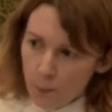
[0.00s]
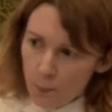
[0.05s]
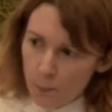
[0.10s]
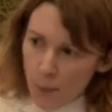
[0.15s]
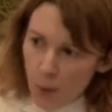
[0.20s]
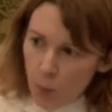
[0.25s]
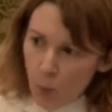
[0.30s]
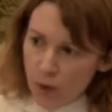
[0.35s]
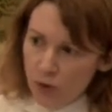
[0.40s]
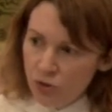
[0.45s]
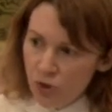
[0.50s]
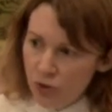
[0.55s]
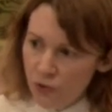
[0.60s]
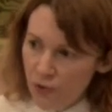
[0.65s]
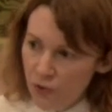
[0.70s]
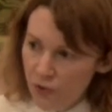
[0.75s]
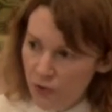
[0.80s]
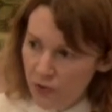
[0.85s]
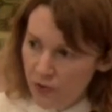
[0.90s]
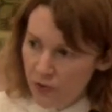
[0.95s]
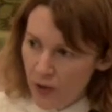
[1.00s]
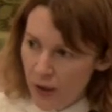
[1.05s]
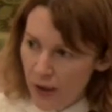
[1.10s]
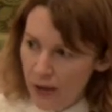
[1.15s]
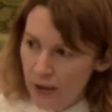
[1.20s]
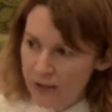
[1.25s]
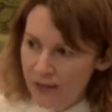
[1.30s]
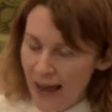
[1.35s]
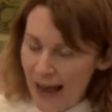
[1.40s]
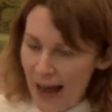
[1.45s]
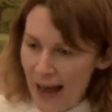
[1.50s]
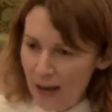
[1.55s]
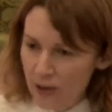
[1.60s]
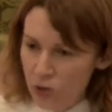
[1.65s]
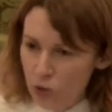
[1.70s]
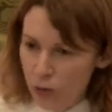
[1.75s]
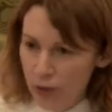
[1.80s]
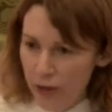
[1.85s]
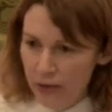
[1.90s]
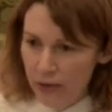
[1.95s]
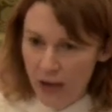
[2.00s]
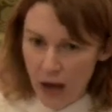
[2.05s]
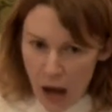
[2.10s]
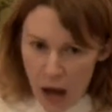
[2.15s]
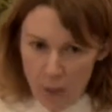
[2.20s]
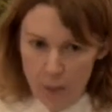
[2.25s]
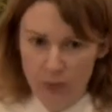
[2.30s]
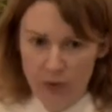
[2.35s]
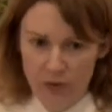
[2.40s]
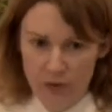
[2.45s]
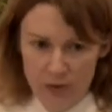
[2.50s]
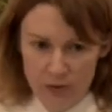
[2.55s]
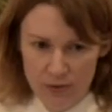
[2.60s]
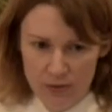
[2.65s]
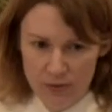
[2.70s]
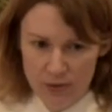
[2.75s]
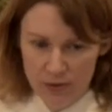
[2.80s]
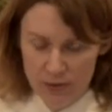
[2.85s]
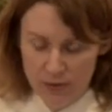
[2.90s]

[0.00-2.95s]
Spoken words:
But what Jesus is saying is actually the opposite.